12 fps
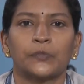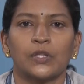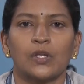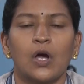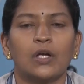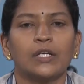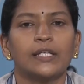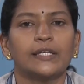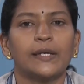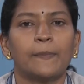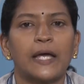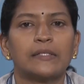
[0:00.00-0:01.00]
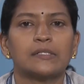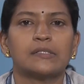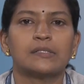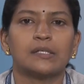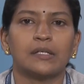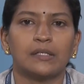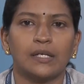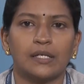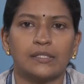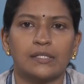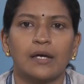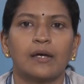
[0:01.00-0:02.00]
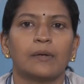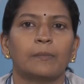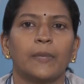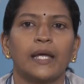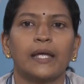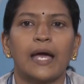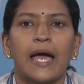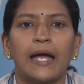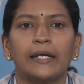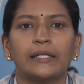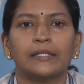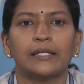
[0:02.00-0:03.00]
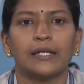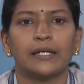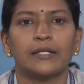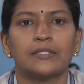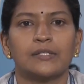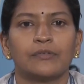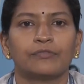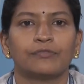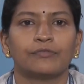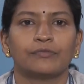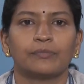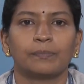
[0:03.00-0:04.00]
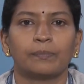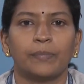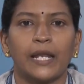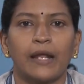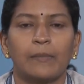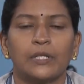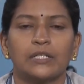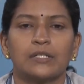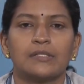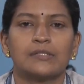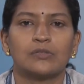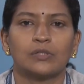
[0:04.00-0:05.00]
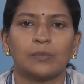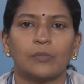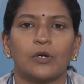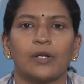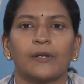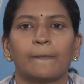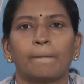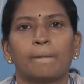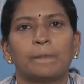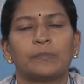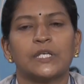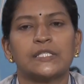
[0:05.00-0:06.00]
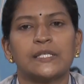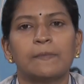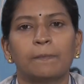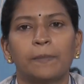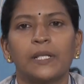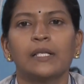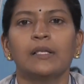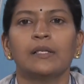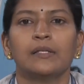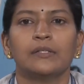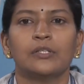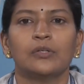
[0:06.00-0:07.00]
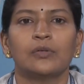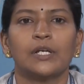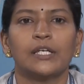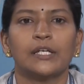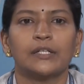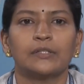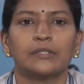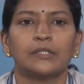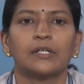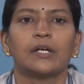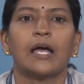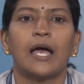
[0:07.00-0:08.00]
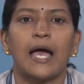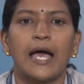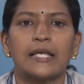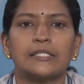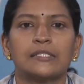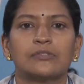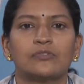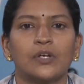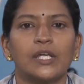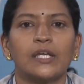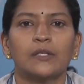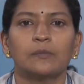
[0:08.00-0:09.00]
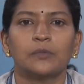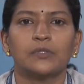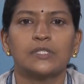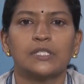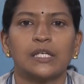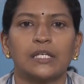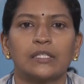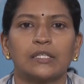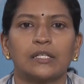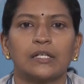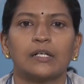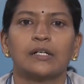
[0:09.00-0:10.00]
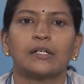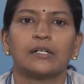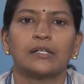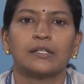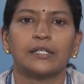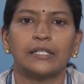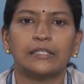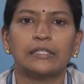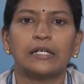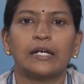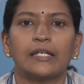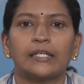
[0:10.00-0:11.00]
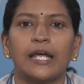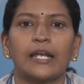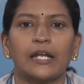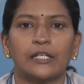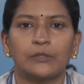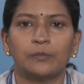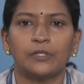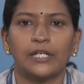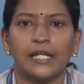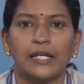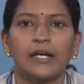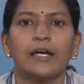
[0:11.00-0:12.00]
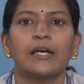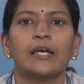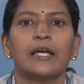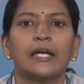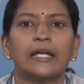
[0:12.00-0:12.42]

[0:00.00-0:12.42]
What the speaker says: nonlinear patterns in data by adding layers of parameters to the model. The simple neural net has three inputs in an input layer,